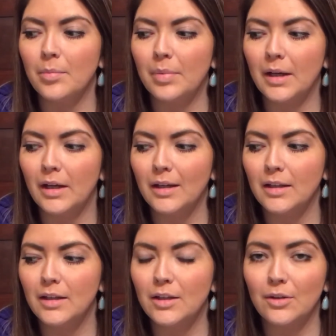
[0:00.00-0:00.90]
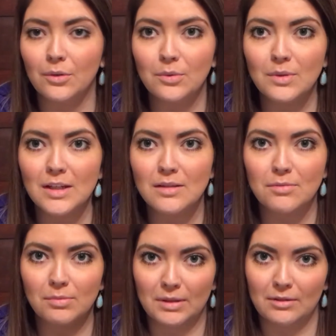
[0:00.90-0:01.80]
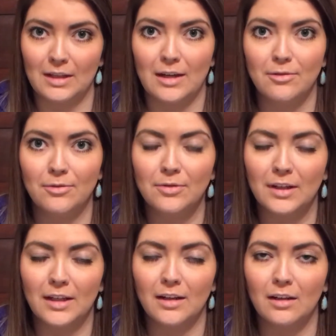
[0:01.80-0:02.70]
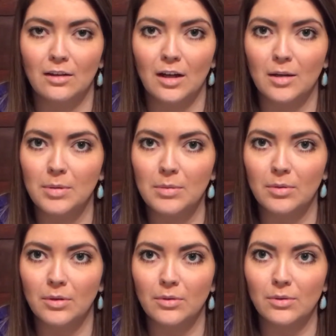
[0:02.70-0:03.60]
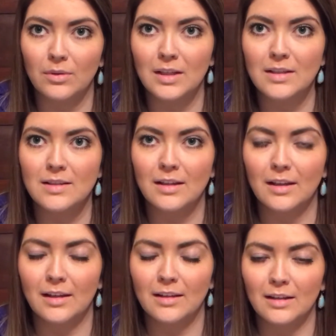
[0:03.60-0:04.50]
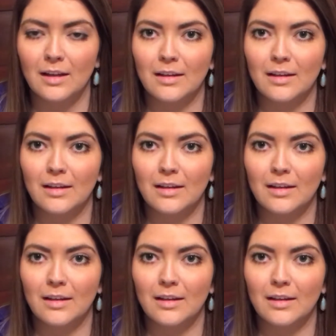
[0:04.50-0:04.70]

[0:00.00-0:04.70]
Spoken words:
but you know, it's real life and a lot of people go through this, and